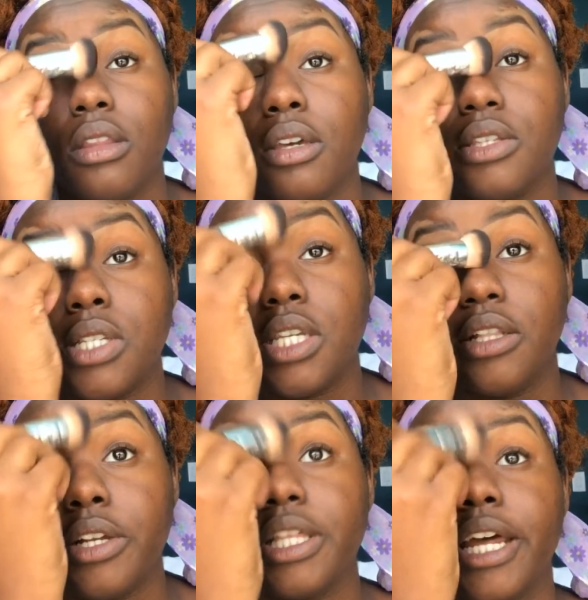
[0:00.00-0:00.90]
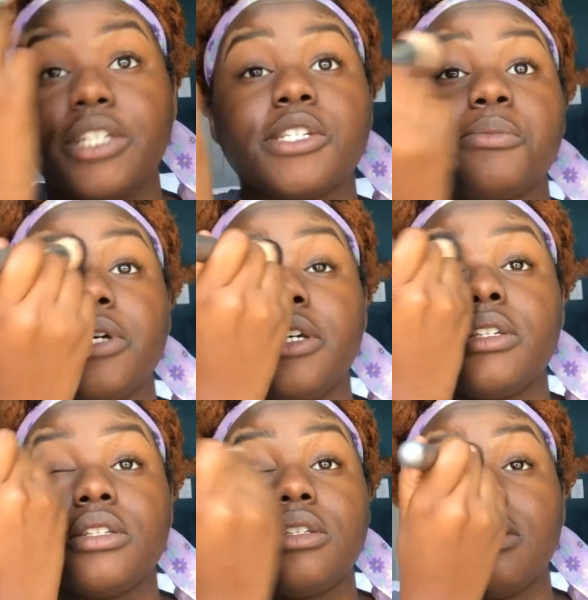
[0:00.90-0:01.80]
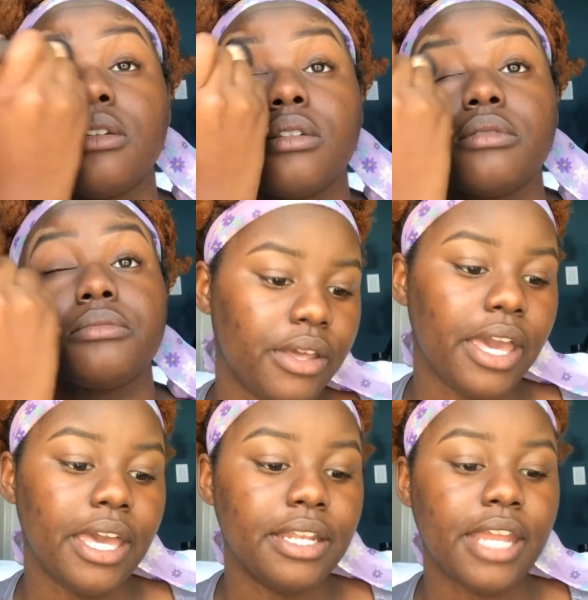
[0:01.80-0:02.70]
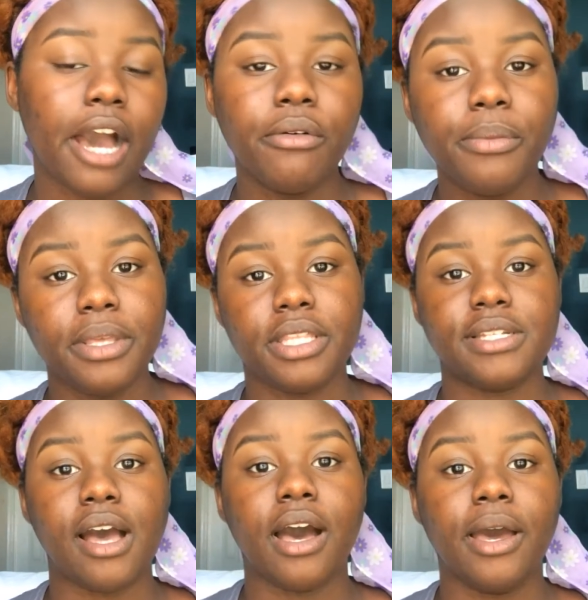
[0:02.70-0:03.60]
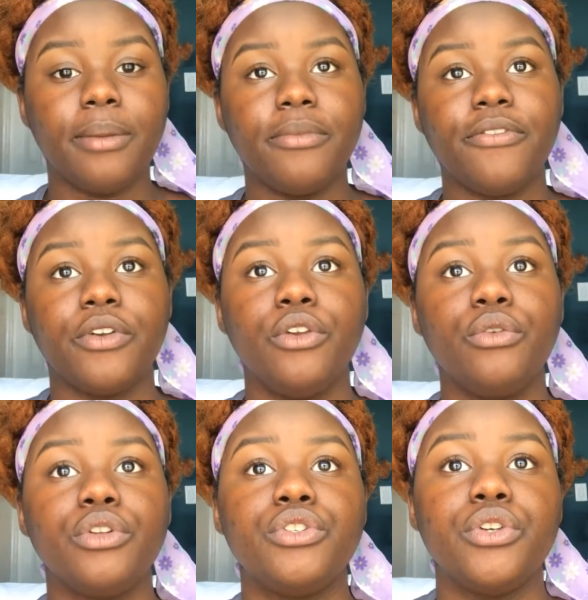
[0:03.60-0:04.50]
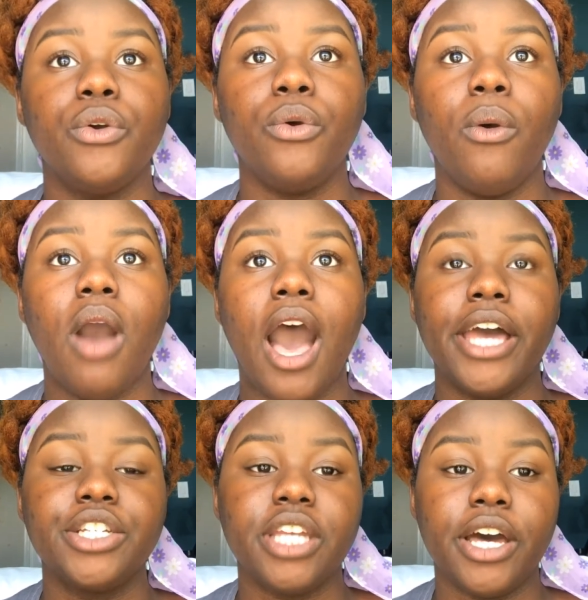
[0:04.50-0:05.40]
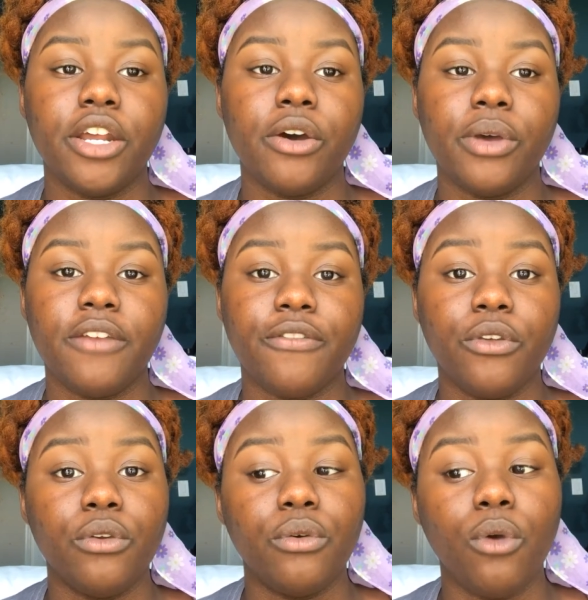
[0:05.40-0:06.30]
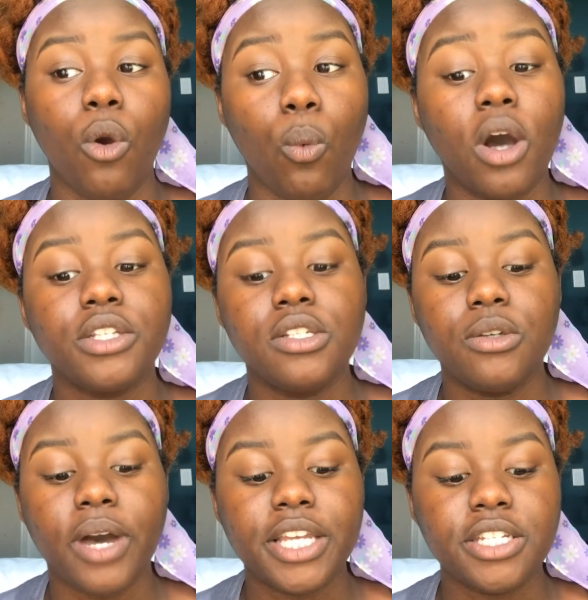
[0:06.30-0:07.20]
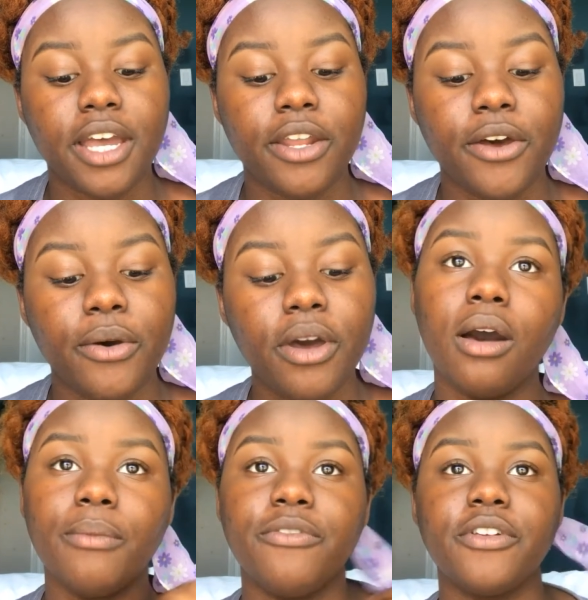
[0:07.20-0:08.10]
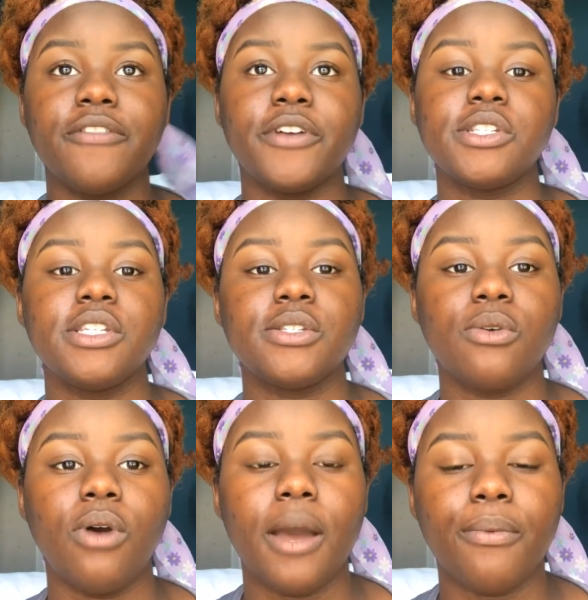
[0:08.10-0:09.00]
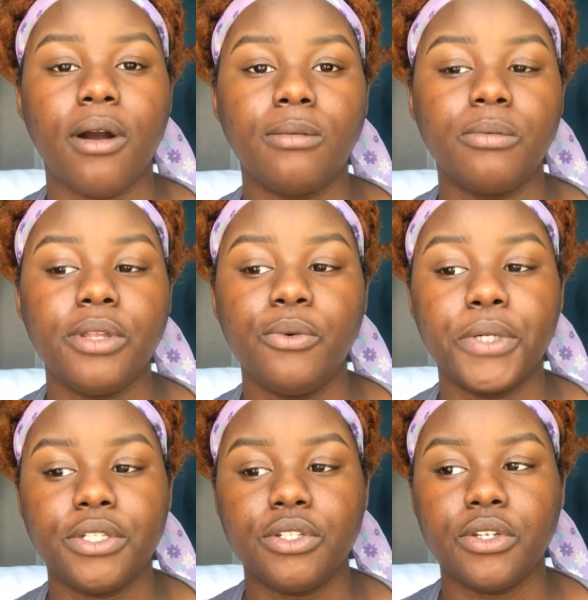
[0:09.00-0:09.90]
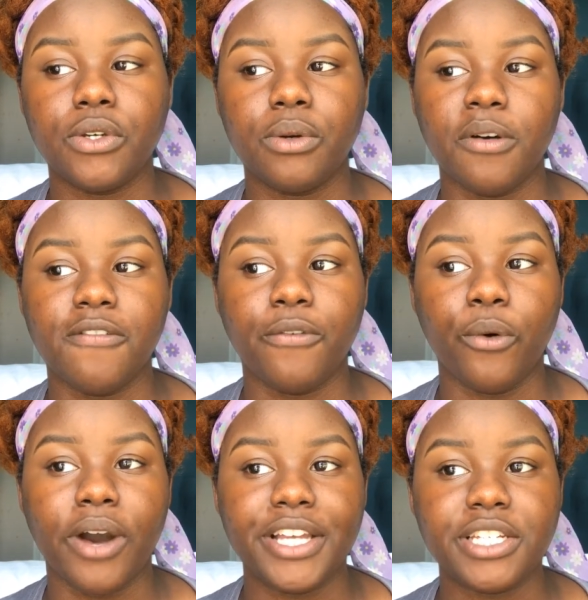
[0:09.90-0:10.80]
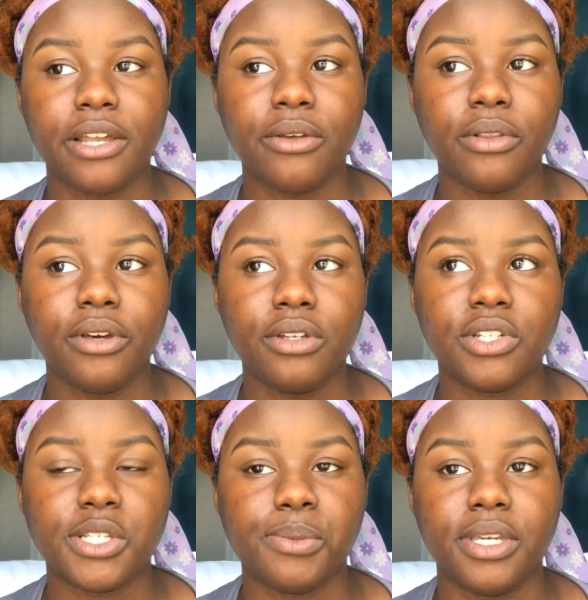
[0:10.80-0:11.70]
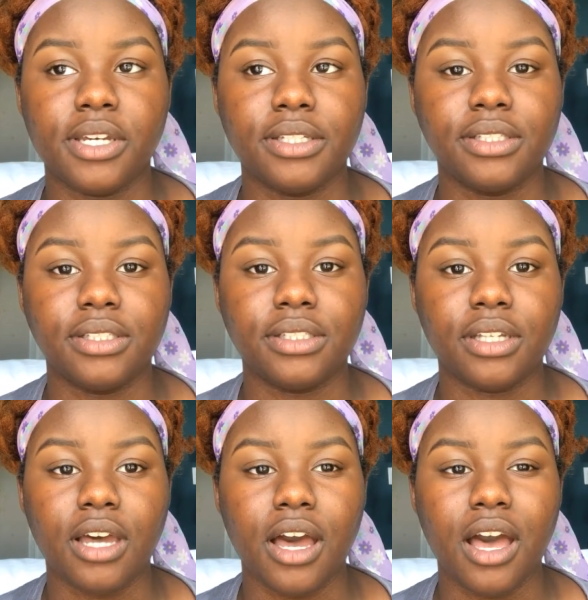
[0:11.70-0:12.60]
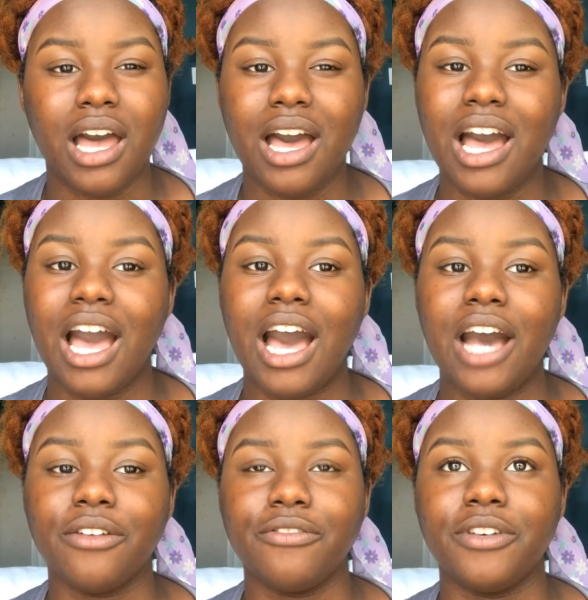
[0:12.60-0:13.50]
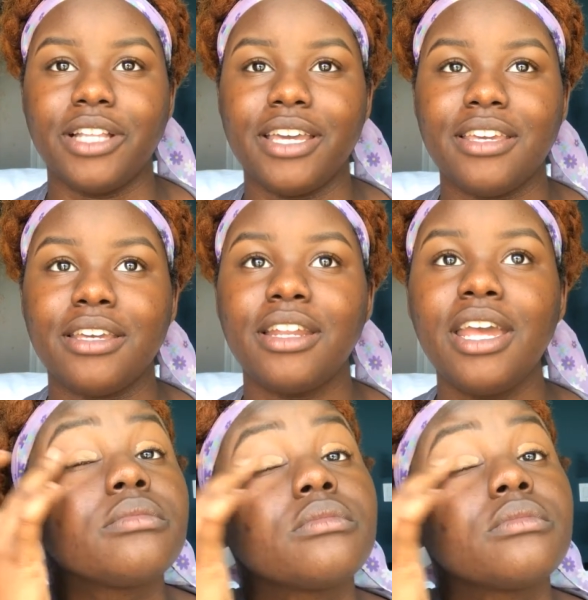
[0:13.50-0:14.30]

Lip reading: the concealer that I just placed. Okay, and now would be the time for you to do eyeshadow if you want to do eyeshadow. For the first day of school, I probably wouldn't do a full eyeshadow look just because I don't feel like it.